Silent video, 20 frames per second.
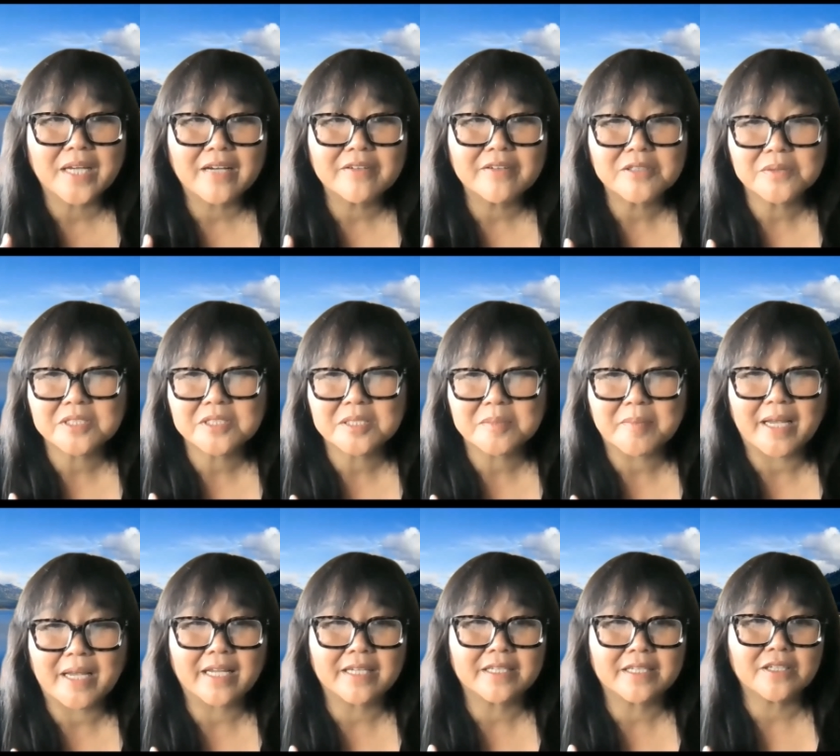we have to
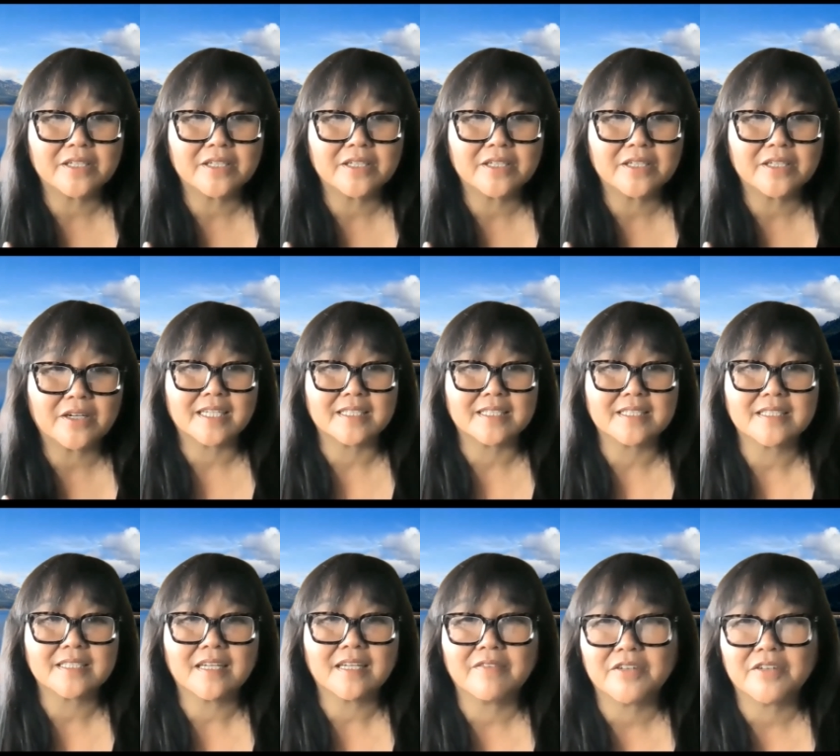expand our
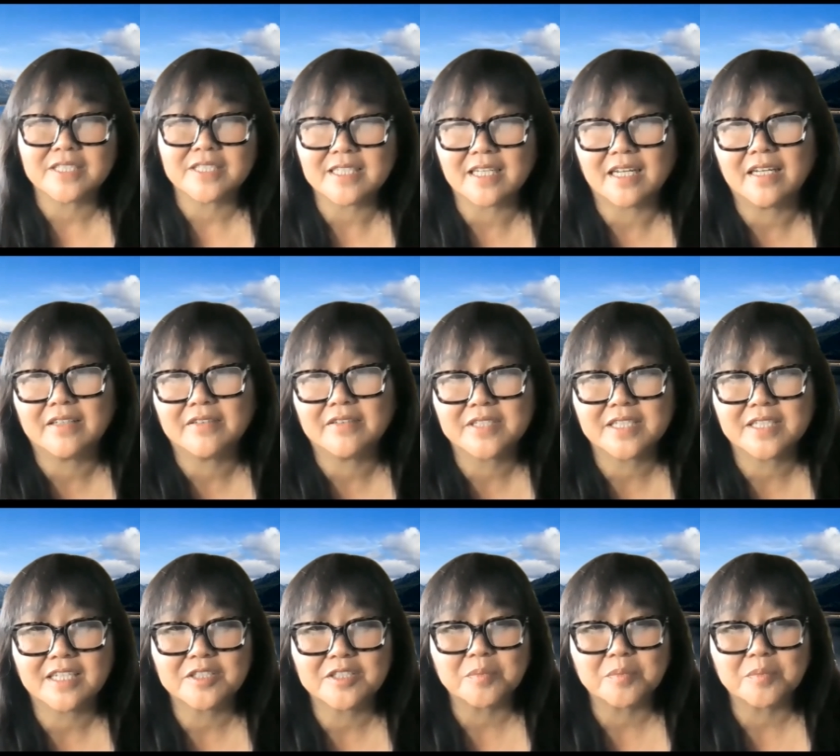sense of ourselves